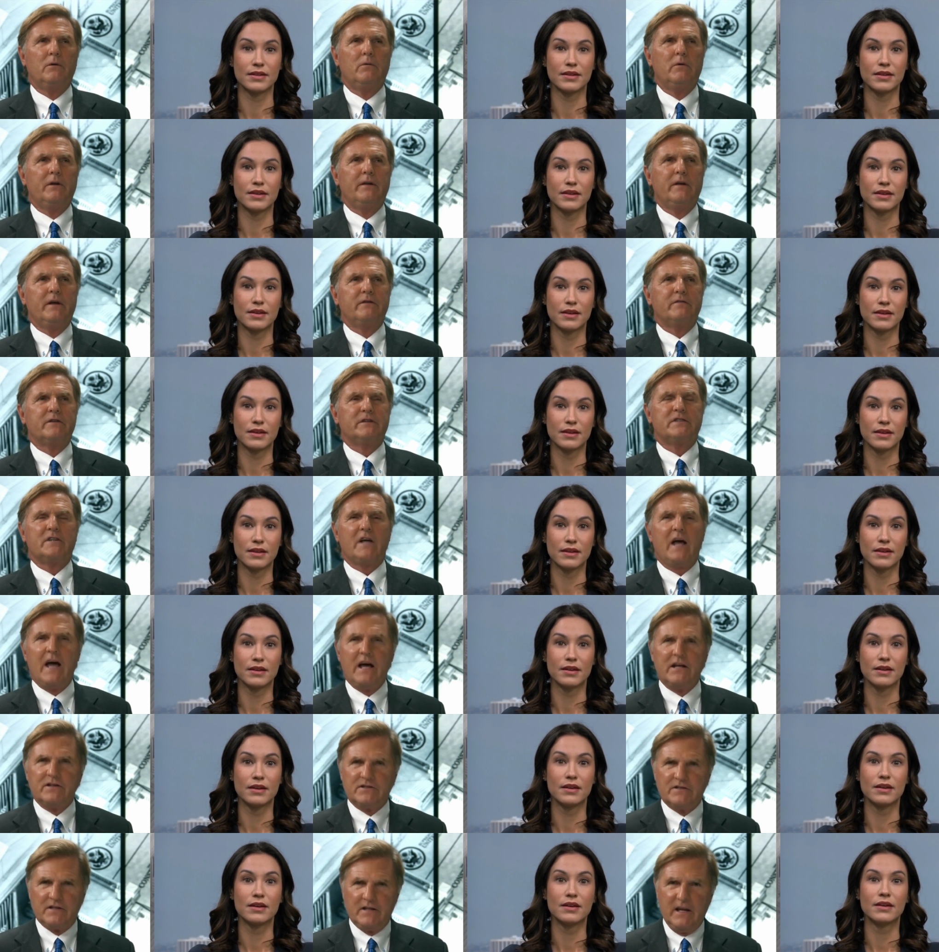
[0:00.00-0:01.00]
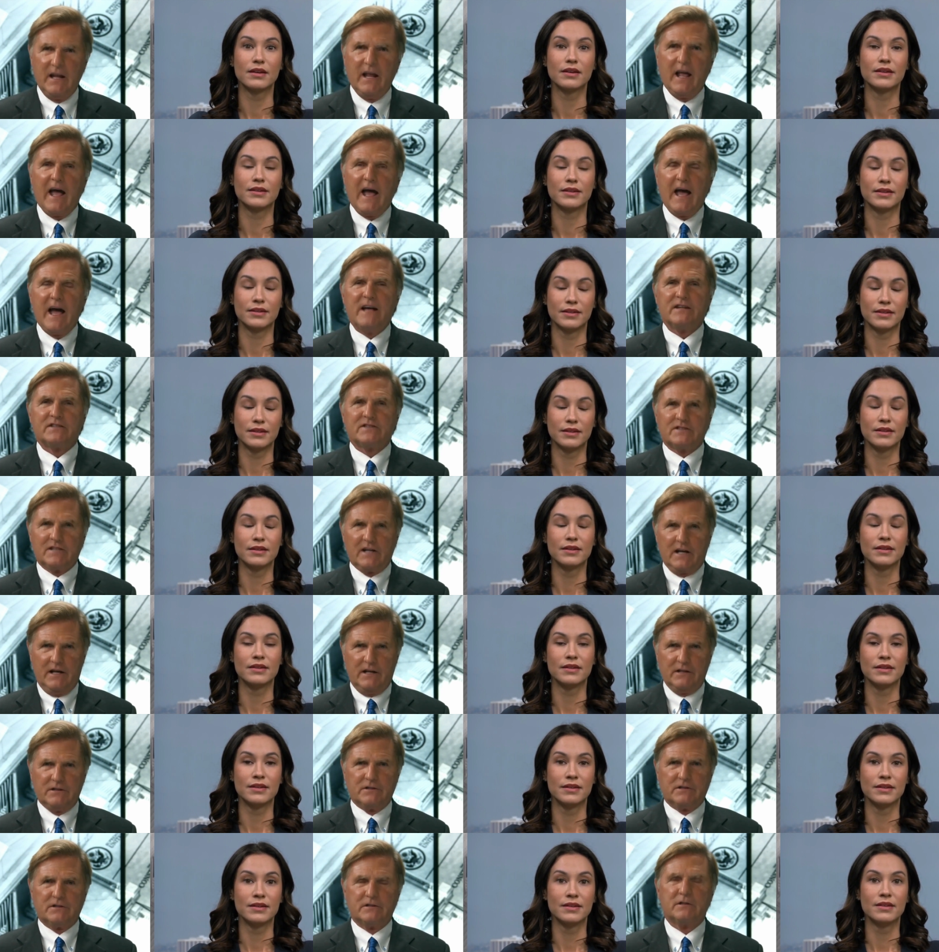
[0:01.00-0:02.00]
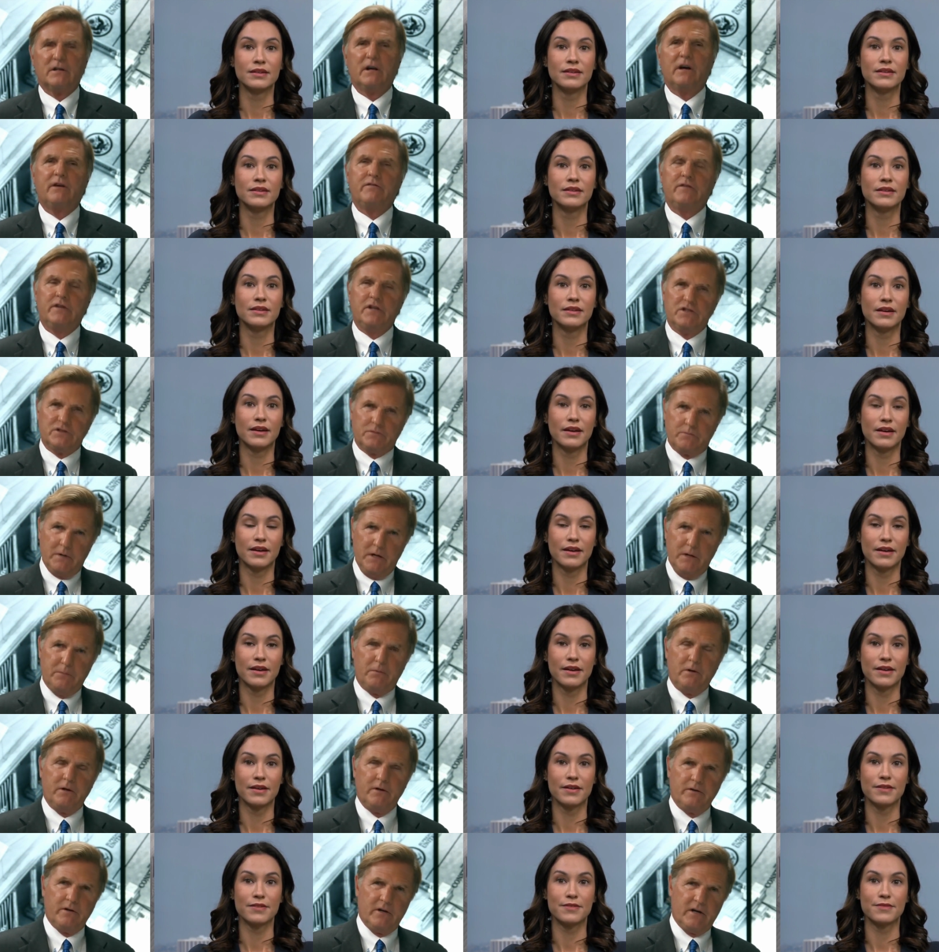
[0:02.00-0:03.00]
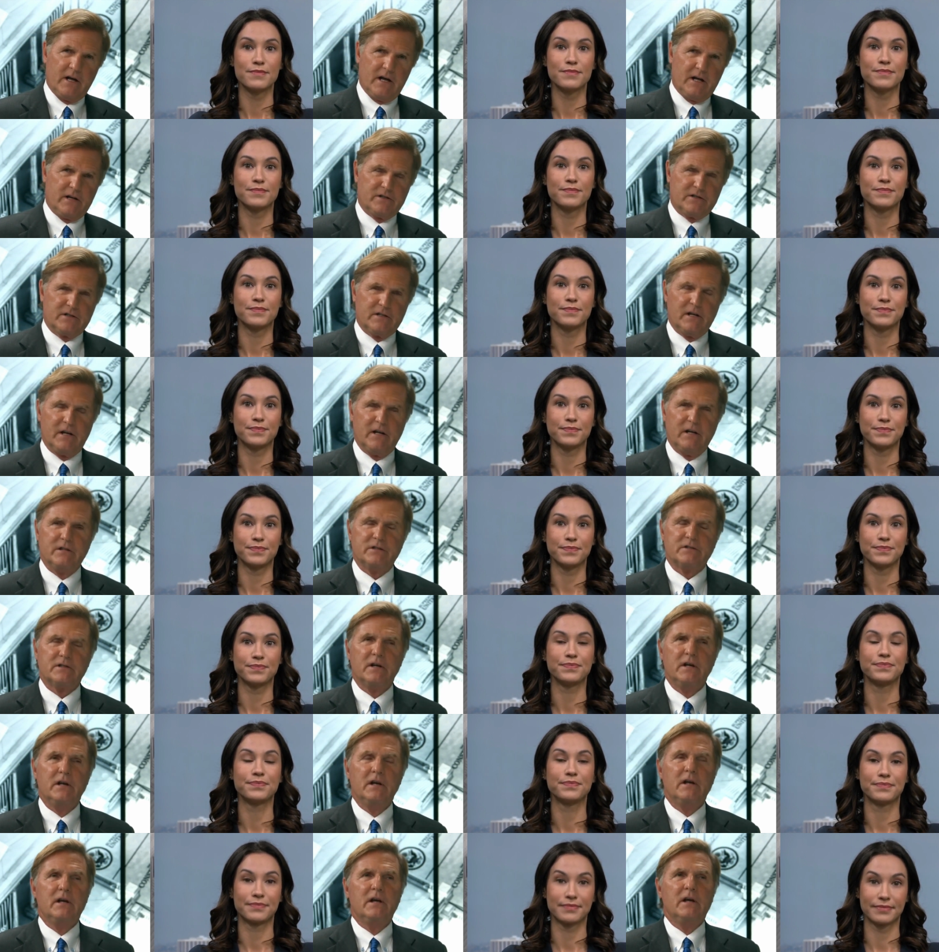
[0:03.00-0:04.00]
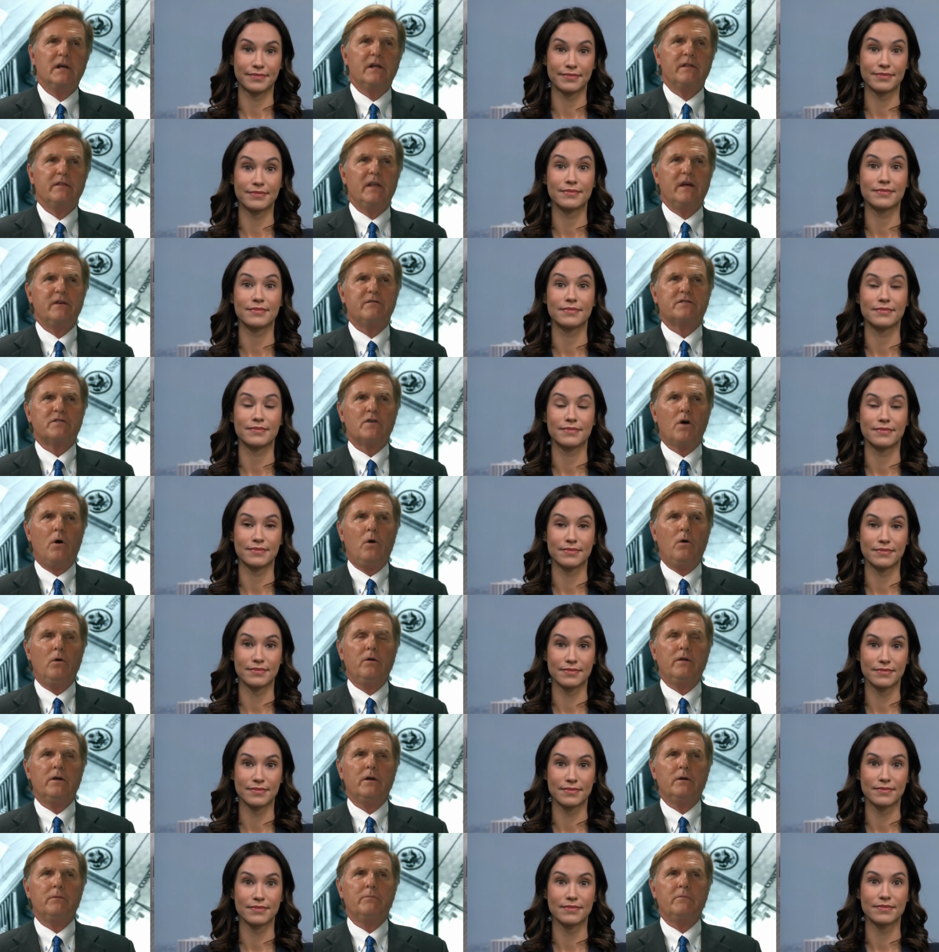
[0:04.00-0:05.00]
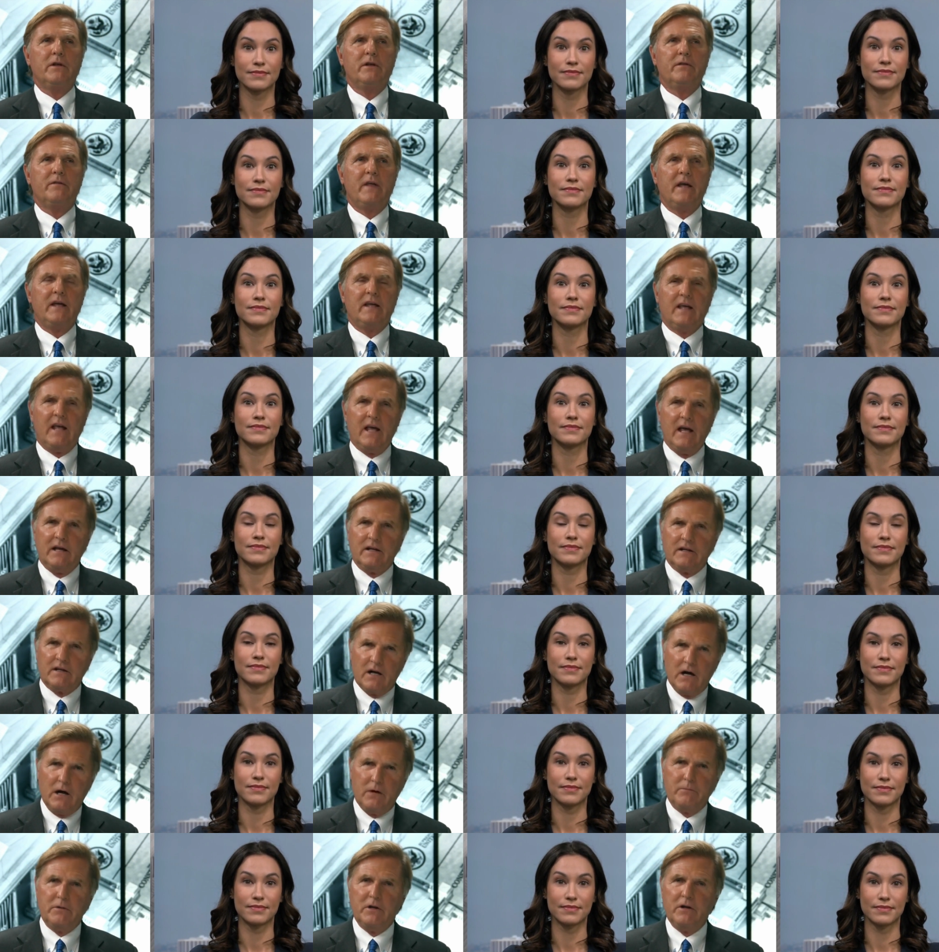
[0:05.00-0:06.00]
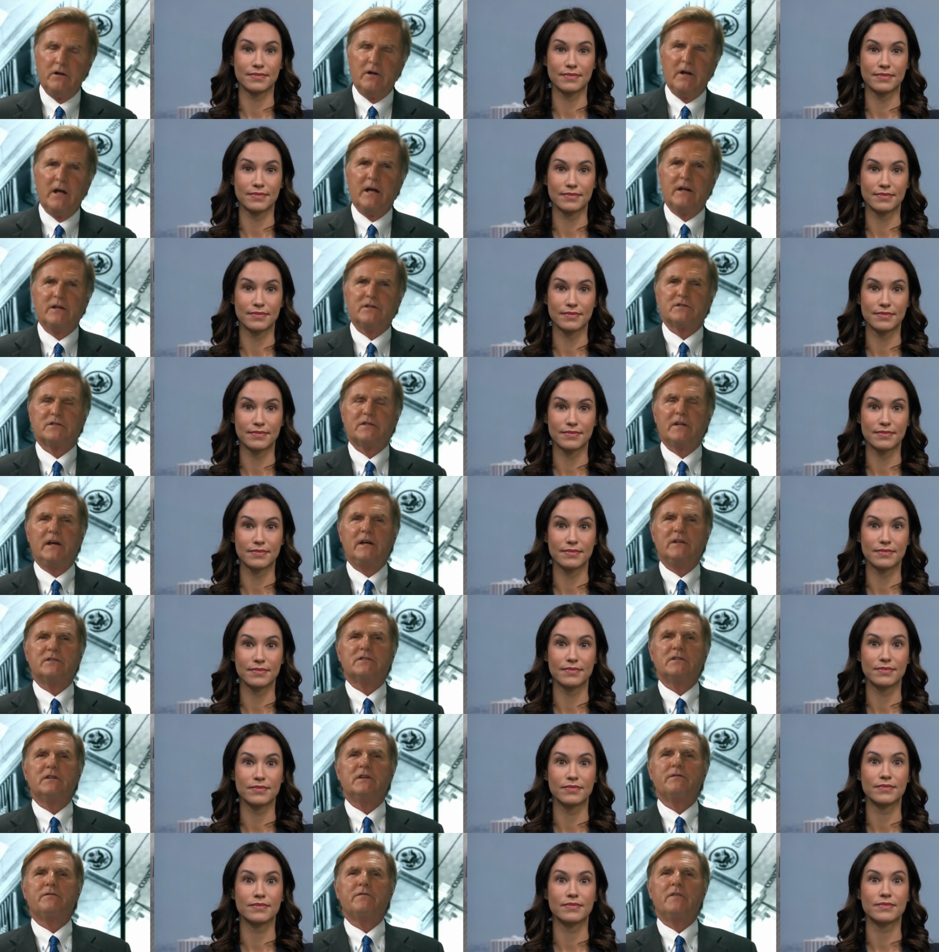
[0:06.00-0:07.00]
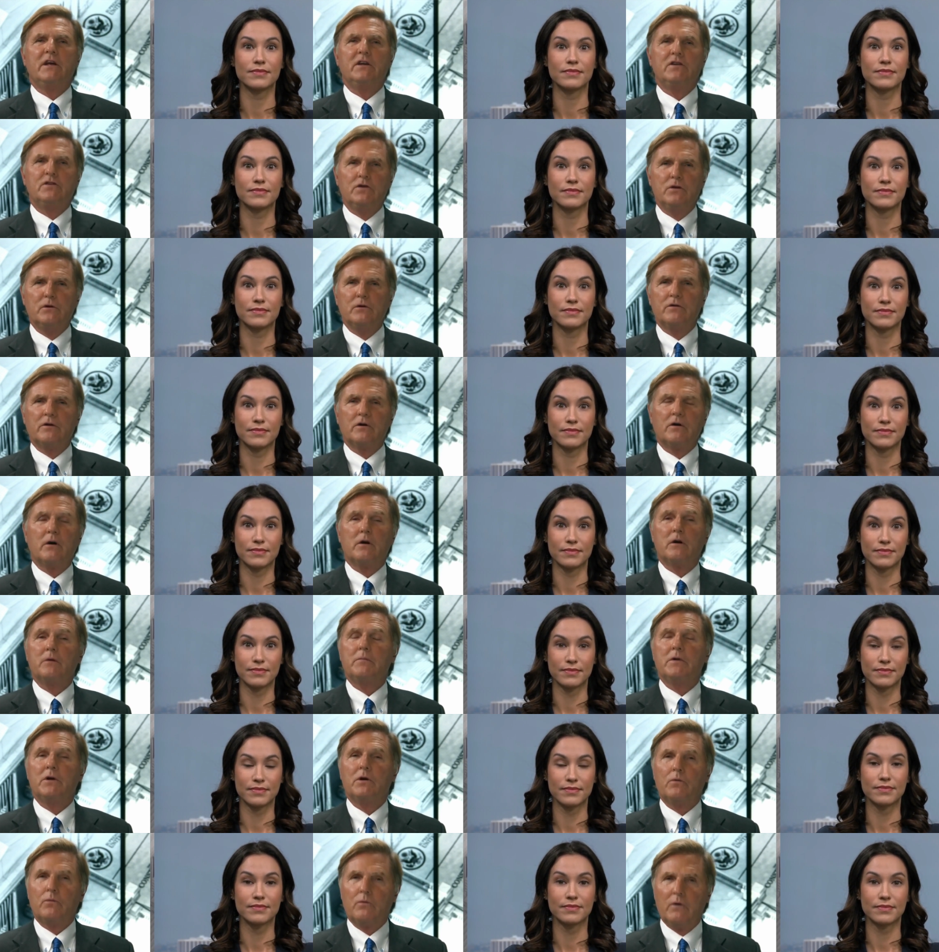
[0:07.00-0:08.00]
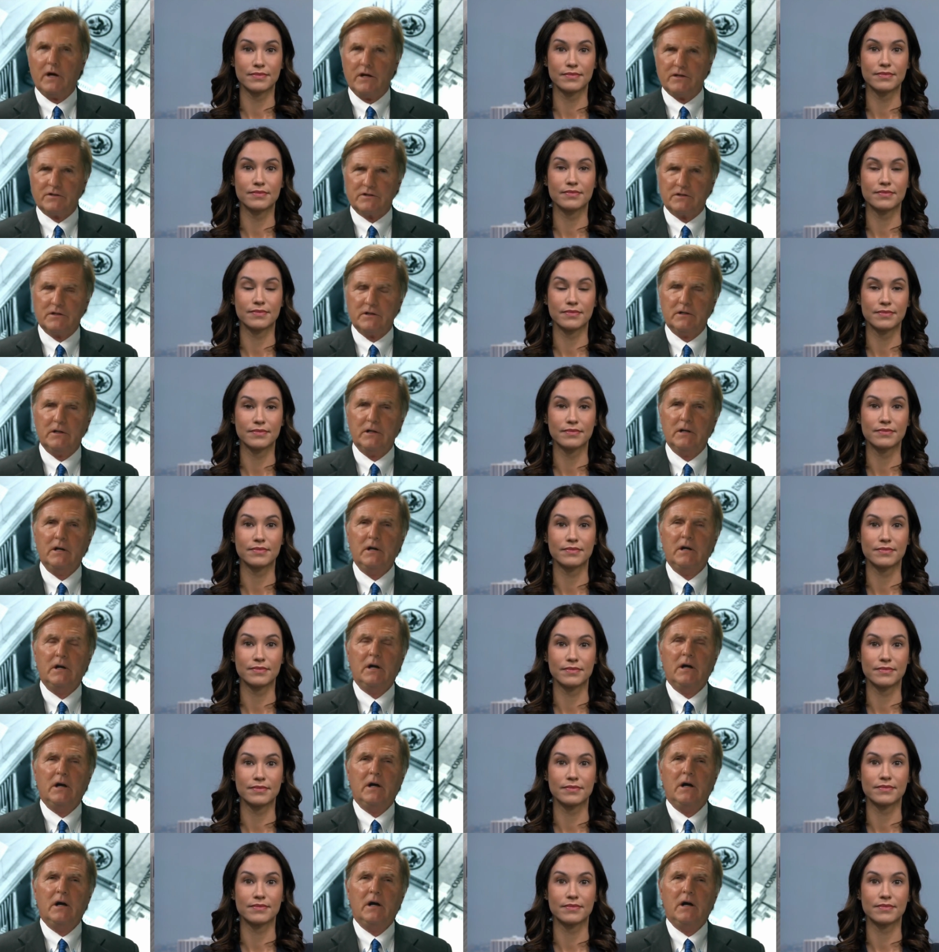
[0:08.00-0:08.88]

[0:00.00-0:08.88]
Speaker 1: well, well, they've attached the assets of these people in the United States. They've told them that they can't come to the United States, and if they do, they're going to be arrested.